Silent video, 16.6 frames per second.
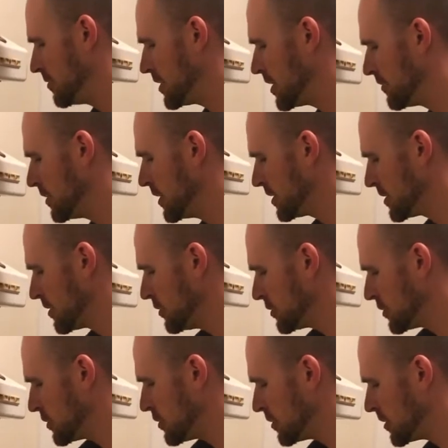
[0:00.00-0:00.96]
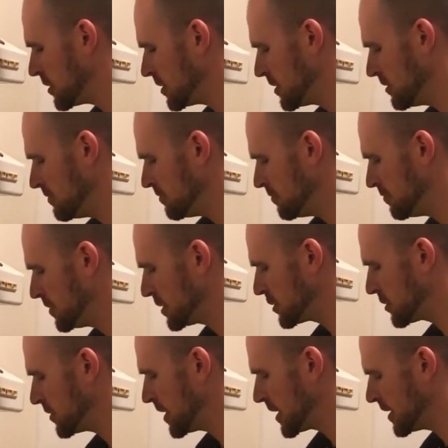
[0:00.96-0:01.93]
I give it a nice little stir, make
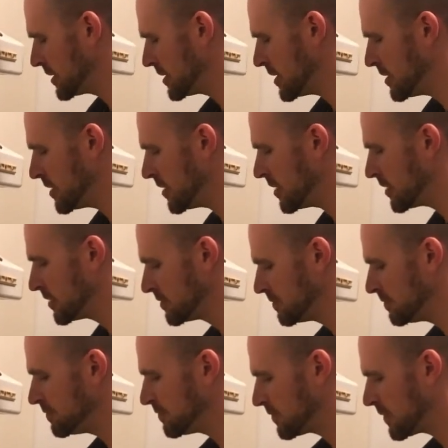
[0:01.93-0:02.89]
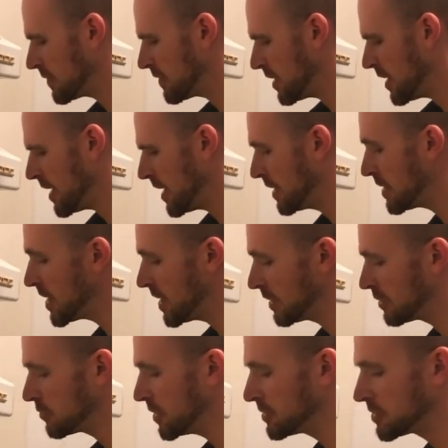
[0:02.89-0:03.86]
sure that gets in there. And
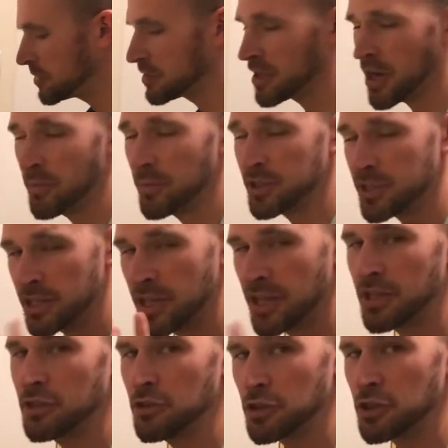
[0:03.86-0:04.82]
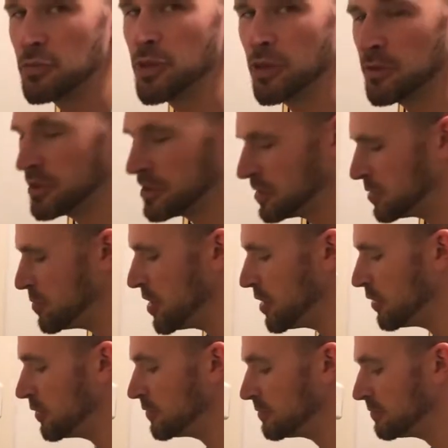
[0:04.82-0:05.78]
yeah, Grace just commented on it. You should be able to
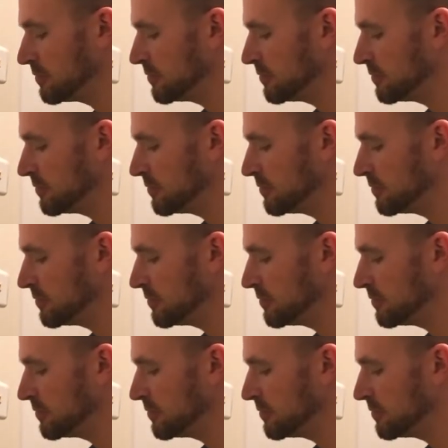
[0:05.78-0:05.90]
smell